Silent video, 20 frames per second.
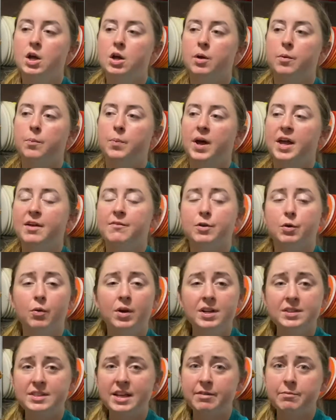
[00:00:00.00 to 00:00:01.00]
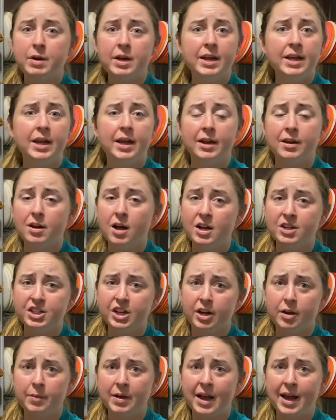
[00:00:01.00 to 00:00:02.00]
But if you want to save money and not check
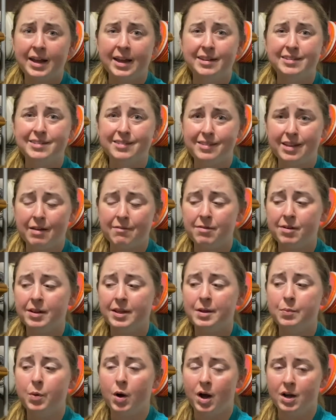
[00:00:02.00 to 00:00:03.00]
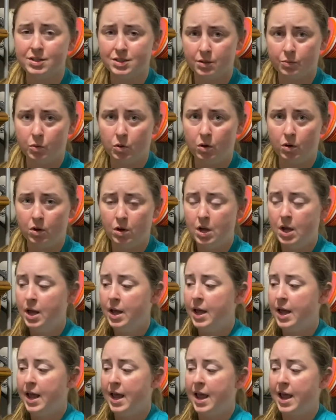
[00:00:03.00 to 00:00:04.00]
a bag, it's definitely possible.
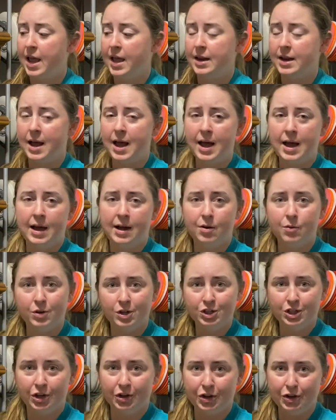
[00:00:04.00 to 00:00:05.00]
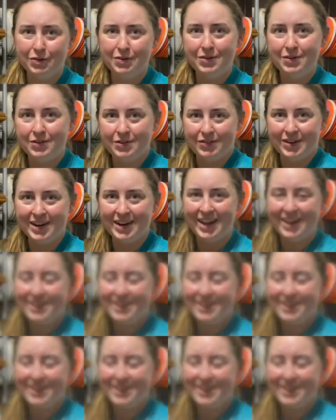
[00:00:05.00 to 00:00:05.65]
And I will show you what I